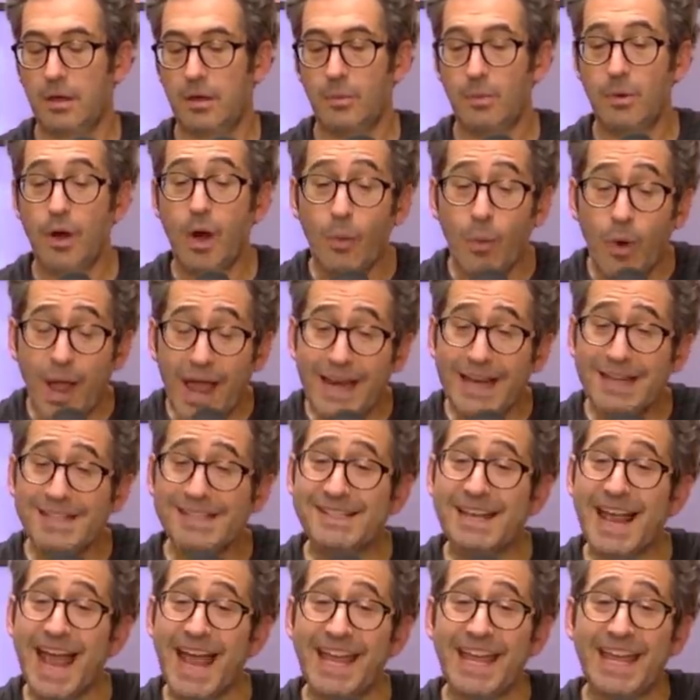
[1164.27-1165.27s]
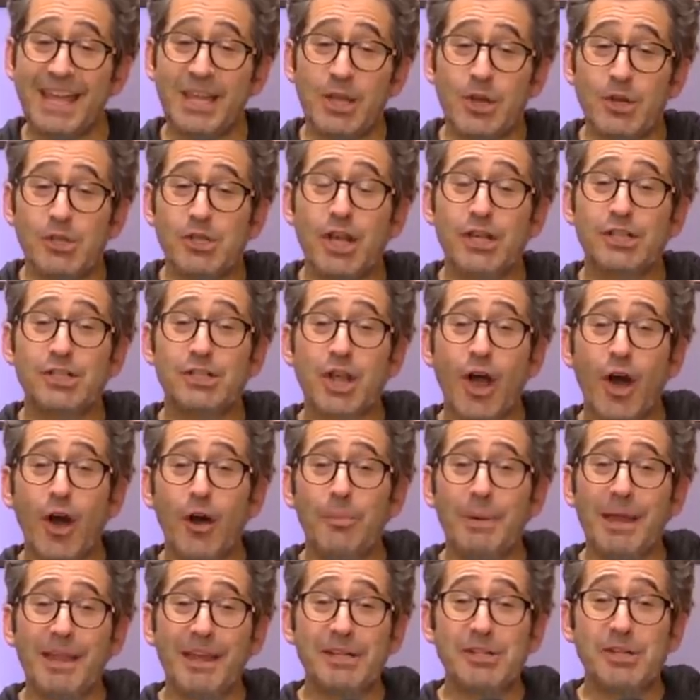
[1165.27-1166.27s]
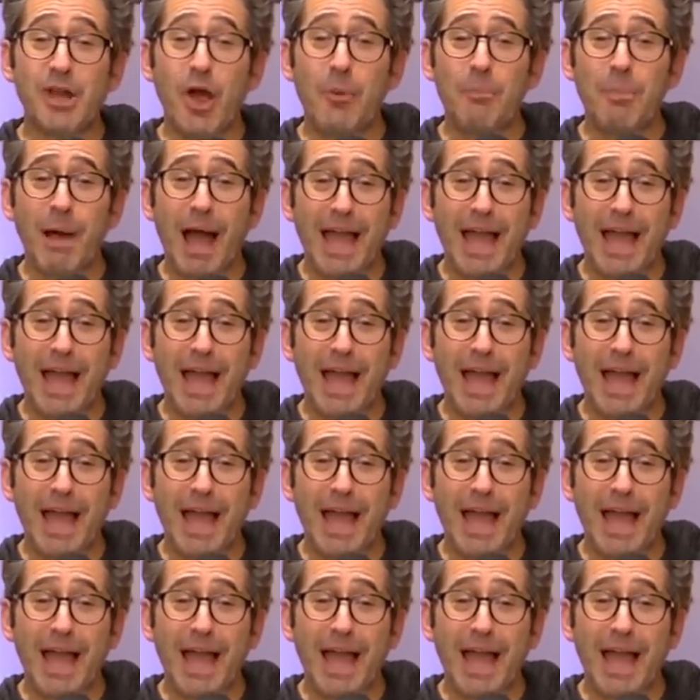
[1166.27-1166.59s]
Well, wait a second. You that just told me that Joe gone.